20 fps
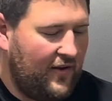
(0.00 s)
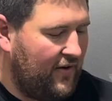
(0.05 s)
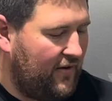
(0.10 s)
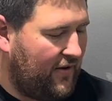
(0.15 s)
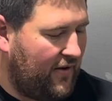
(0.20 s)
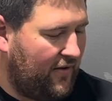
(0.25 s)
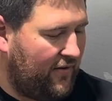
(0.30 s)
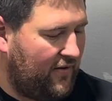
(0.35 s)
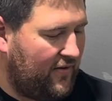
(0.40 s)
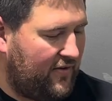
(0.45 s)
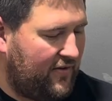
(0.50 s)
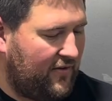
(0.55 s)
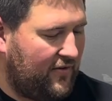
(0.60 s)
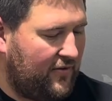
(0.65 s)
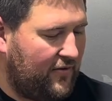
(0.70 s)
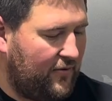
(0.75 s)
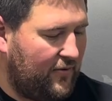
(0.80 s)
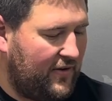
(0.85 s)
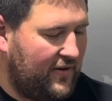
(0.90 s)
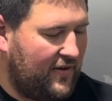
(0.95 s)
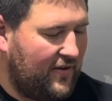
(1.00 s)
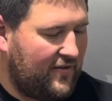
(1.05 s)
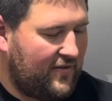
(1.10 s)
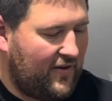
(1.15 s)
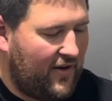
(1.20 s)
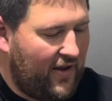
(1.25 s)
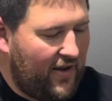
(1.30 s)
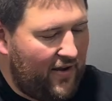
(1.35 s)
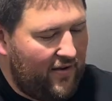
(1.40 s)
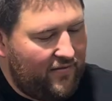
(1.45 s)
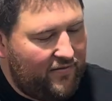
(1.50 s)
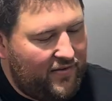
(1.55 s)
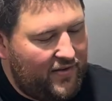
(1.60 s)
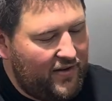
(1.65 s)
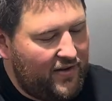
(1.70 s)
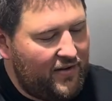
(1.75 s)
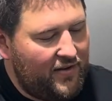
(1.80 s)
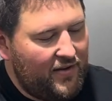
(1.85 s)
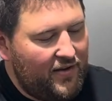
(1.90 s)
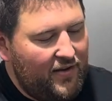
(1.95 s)
Now, this solenoid doesn't have
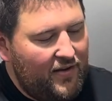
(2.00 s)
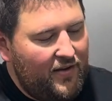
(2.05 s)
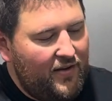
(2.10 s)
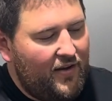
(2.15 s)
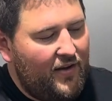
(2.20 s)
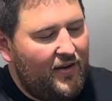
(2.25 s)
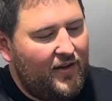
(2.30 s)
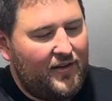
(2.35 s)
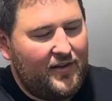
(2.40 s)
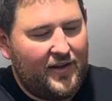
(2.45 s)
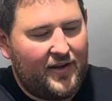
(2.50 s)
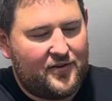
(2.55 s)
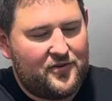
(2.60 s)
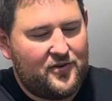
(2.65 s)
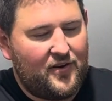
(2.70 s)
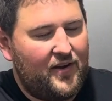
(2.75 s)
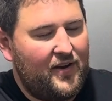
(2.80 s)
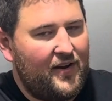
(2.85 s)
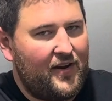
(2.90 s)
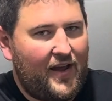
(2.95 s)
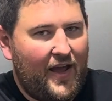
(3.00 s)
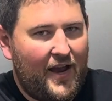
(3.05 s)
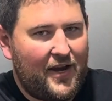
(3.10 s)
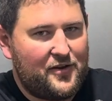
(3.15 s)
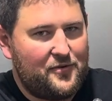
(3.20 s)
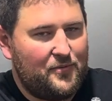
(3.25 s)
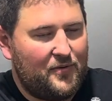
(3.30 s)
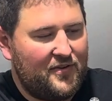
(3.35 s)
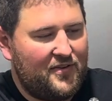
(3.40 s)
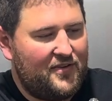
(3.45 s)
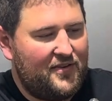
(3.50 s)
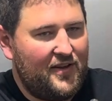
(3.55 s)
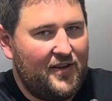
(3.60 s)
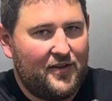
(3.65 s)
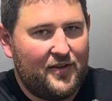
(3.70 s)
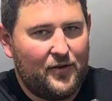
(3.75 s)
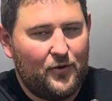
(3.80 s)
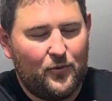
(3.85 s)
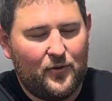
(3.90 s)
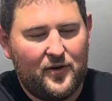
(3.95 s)
the electronic actual
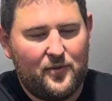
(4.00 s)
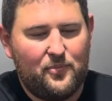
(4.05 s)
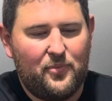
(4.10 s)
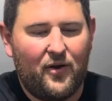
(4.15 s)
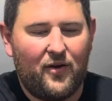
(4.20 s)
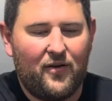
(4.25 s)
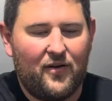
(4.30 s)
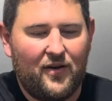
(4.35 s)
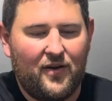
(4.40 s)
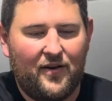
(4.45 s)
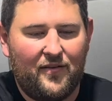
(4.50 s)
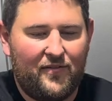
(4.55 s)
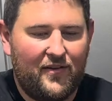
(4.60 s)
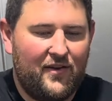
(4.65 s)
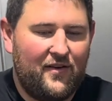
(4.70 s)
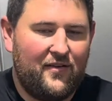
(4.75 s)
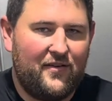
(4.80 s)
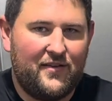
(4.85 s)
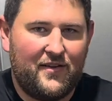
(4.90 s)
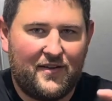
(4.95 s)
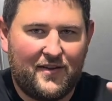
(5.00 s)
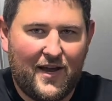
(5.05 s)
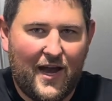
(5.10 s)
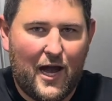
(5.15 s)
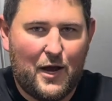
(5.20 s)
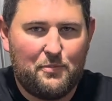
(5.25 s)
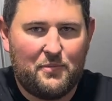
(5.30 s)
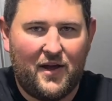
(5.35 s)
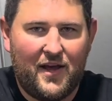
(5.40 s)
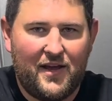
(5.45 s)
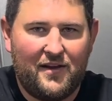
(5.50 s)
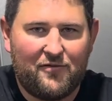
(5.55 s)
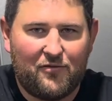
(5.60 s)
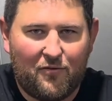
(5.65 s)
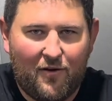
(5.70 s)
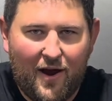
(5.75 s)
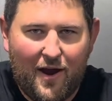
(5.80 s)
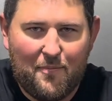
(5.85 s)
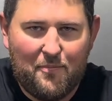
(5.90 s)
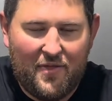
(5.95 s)
solenoid part of it on the top. I have
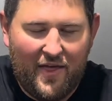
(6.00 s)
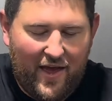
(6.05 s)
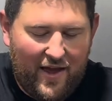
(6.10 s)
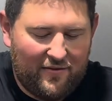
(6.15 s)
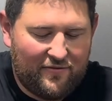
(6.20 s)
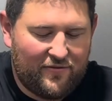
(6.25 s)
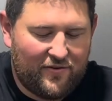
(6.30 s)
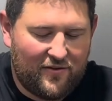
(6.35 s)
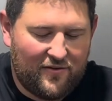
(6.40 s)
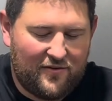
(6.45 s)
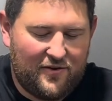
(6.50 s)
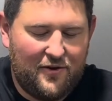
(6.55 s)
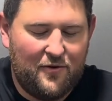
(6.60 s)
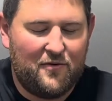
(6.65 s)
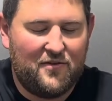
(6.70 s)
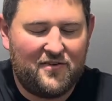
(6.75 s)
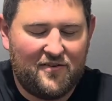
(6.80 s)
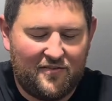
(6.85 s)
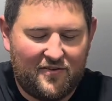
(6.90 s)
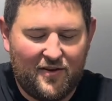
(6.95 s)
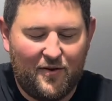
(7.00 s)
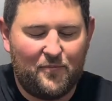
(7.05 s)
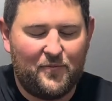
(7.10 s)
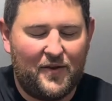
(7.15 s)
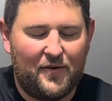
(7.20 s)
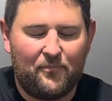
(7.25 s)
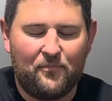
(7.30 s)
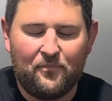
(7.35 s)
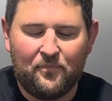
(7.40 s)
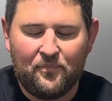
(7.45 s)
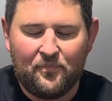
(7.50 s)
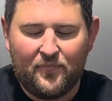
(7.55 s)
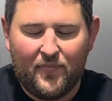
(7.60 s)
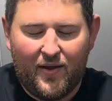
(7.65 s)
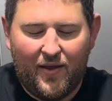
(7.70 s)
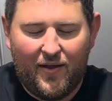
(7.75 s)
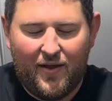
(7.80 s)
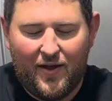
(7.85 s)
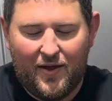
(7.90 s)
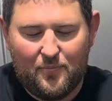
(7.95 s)
robbed that for use of something.
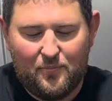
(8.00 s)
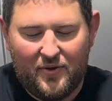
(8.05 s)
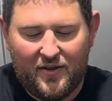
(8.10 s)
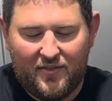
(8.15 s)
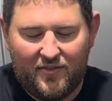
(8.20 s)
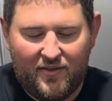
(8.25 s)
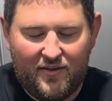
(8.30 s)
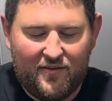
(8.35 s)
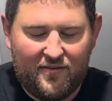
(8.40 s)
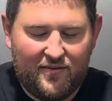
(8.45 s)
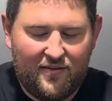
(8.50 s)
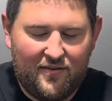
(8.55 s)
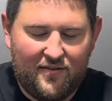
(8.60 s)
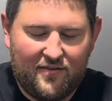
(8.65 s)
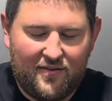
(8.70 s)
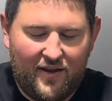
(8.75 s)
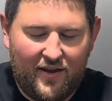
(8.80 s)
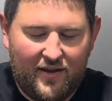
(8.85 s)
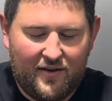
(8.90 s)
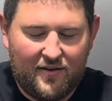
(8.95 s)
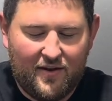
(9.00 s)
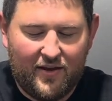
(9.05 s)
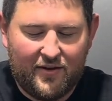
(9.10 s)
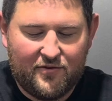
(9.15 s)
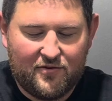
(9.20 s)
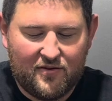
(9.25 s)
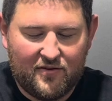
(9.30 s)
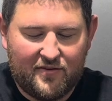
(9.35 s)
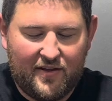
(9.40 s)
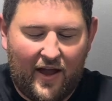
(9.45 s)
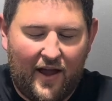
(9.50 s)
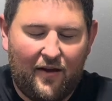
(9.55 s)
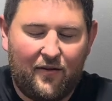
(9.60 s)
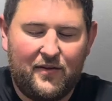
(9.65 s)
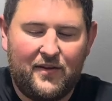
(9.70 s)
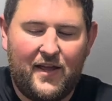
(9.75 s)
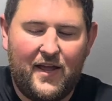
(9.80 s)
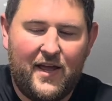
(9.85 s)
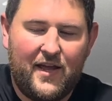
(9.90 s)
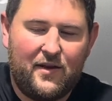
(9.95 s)
But this is a nitrous
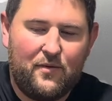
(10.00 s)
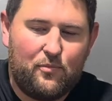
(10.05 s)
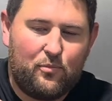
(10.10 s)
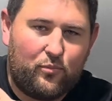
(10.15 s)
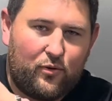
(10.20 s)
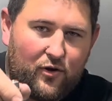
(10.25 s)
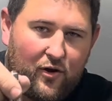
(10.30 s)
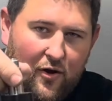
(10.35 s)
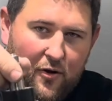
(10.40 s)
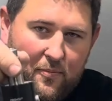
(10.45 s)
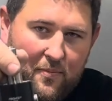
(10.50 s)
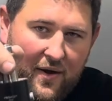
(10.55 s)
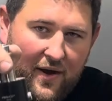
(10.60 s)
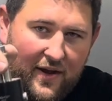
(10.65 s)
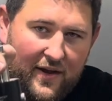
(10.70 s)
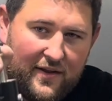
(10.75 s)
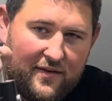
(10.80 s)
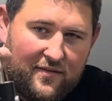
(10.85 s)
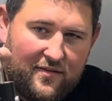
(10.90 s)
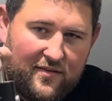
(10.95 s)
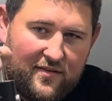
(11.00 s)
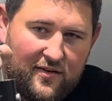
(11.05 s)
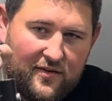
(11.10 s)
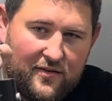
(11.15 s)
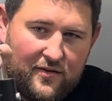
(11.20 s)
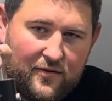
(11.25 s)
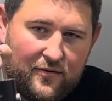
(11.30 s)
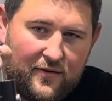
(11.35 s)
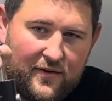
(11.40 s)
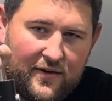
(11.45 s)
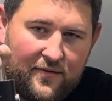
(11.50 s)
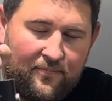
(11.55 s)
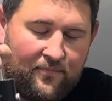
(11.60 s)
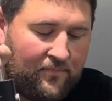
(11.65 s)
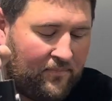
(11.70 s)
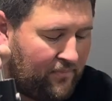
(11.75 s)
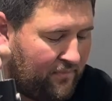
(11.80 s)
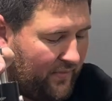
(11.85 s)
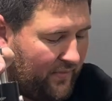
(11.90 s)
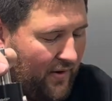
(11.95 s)
outlet ProMod solenoid,
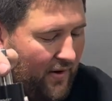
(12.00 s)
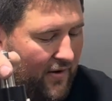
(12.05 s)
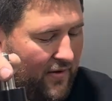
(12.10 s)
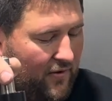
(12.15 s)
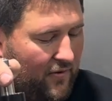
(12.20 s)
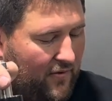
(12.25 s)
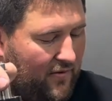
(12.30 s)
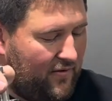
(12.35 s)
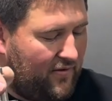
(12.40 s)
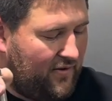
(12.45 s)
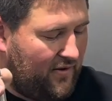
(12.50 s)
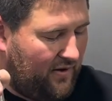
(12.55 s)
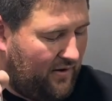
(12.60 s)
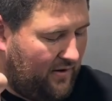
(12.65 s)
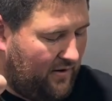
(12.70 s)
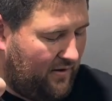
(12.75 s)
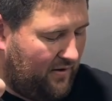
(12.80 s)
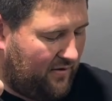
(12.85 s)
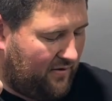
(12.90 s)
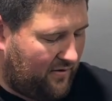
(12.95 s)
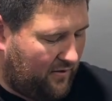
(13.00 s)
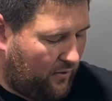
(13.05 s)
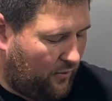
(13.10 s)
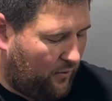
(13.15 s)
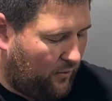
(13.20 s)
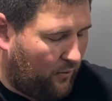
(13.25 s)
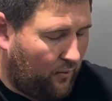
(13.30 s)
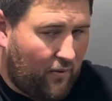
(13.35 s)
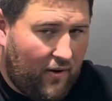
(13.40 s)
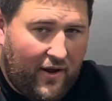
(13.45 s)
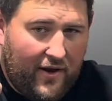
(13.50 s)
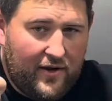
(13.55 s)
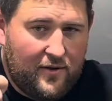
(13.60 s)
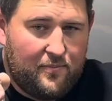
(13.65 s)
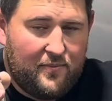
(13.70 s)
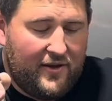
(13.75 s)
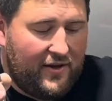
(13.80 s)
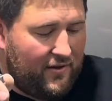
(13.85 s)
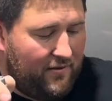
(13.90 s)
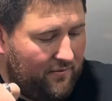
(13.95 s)
and you can see it is quite a
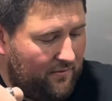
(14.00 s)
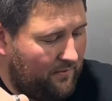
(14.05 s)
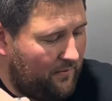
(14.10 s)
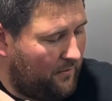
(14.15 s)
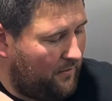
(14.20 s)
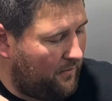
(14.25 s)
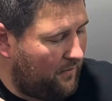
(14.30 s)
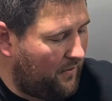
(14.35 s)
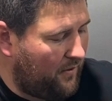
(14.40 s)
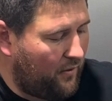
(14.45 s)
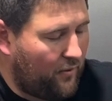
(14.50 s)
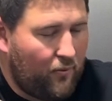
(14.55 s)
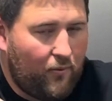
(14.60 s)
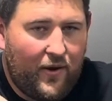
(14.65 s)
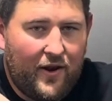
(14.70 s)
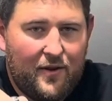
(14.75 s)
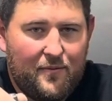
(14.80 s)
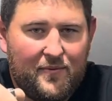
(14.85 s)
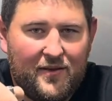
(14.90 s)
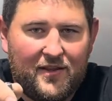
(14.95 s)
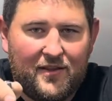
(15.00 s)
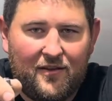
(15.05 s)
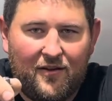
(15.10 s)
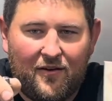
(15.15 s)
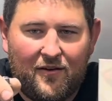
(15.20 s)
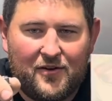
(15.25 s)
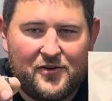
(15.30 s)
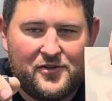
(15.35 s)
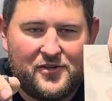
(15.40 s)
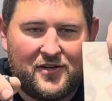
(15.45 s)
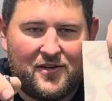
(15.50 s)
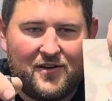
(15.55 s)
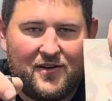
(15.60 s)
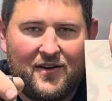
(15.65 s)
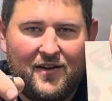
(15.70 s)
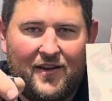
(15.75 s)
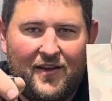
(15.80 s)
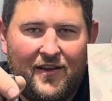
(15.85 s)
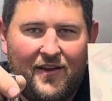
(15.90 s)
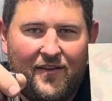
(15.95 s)
bit
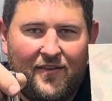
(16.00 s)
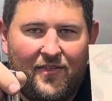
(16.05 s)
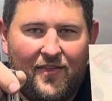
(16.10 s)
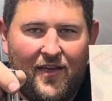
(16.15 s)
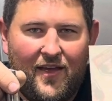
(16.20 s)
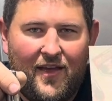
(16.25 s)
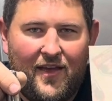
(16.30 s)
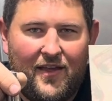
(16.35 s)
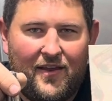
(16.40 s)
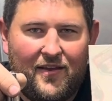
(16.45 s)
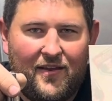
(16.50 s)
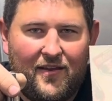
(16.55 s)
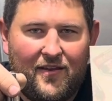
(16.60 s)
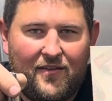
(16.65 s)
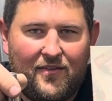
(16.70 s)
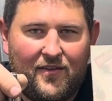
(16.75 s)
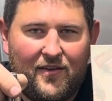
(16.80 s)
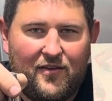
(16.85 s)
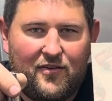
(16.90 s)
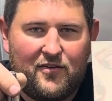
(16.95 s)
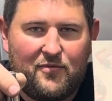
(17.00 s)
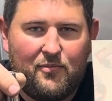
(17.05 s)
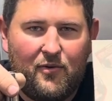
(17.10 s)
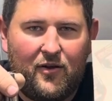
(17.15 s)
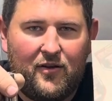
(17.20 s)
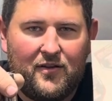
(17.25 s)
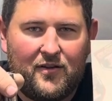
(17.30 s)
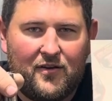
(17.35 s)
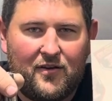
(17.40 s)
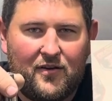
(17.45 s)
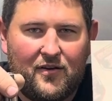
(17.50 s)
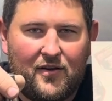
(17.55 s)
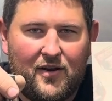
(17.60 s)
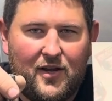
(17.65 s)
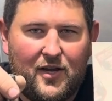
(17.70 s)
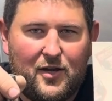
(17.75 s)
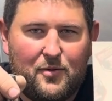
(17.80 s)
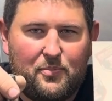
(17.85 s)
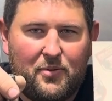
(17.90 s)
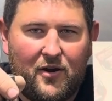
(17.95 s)
larger than the
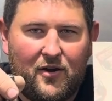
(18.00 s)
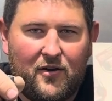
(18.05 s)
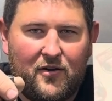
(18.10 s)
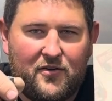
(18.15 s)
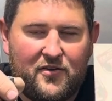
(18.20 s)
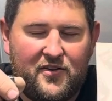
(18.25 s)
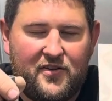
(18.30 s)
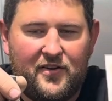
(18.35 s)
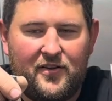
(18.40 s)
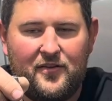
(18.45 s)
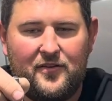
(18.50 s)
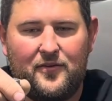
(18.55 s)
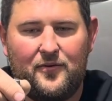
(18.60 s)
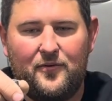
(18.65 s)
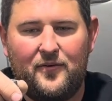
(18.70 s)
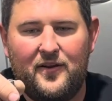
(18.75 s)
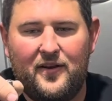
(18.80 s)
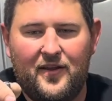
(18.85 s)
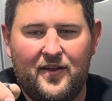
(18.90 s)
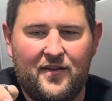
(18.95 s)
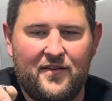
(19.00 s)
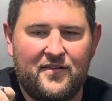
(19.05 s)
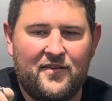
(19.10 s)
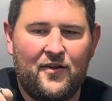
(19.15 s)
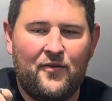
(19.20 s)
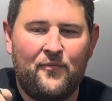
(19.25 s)
smaller purge solenoid is.